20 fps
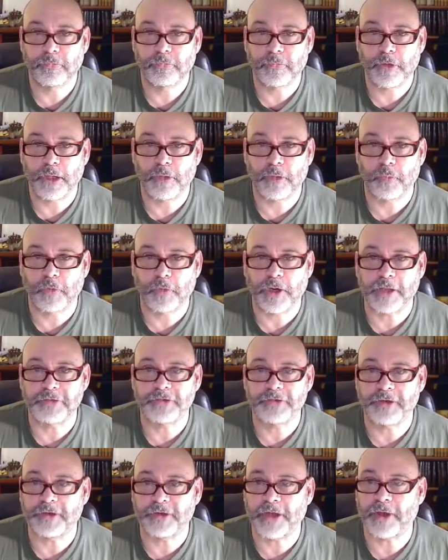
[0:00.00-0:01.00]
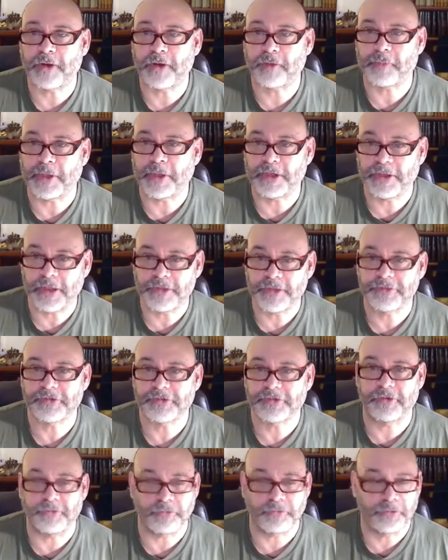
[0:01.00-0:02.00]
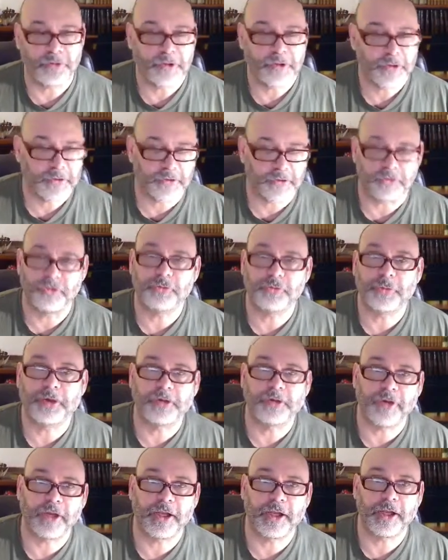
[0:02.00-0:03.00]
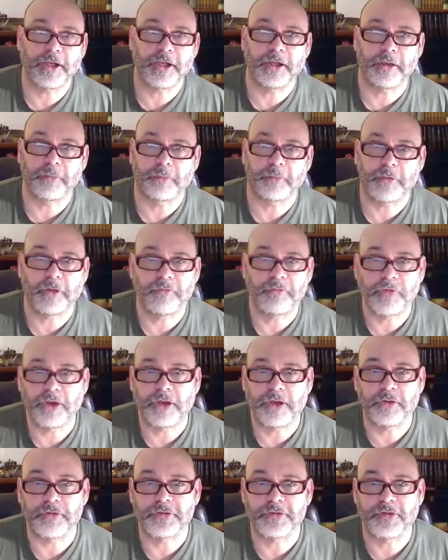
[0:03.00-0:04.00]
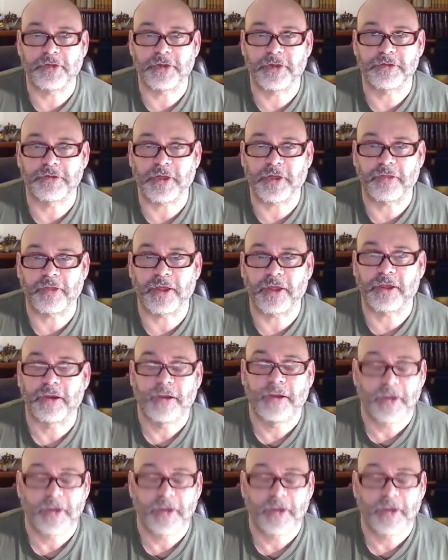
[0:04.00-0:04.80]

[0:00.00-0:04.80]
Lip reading: And when I sit down at my desk to do my grading and videos and things like that,